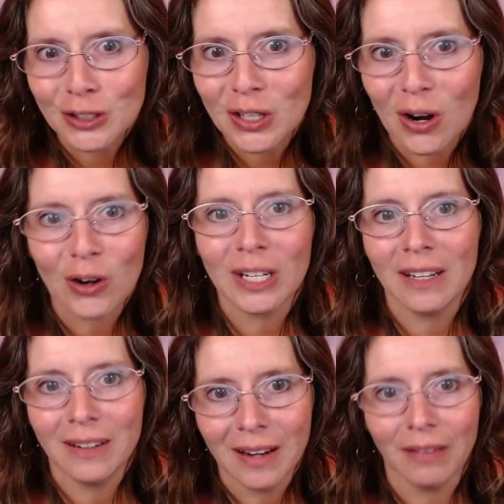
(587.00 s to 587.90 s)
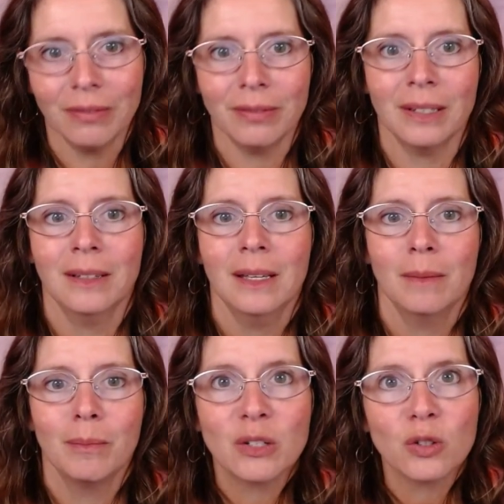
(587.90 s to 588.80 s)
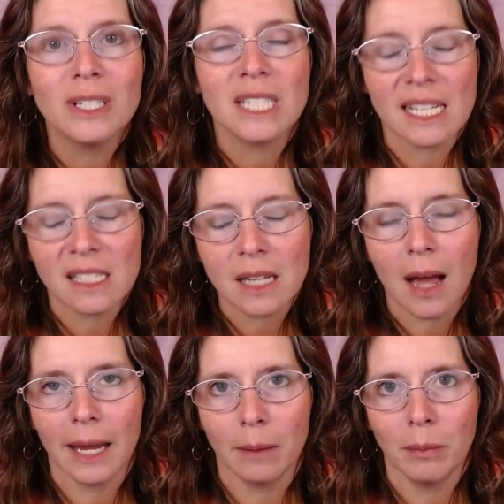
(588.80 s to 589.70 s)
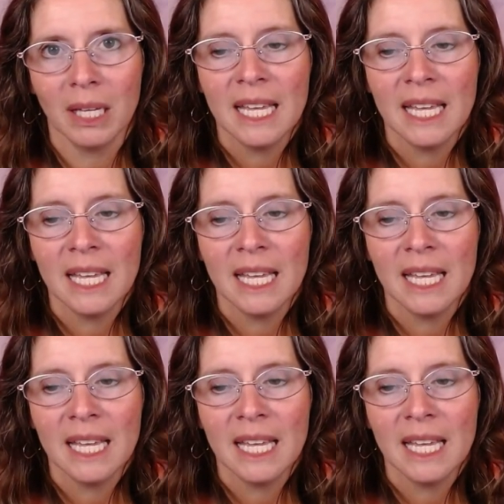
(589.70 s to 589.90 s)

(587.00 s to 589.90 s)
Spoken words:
aren't enough. Mentoring takes time.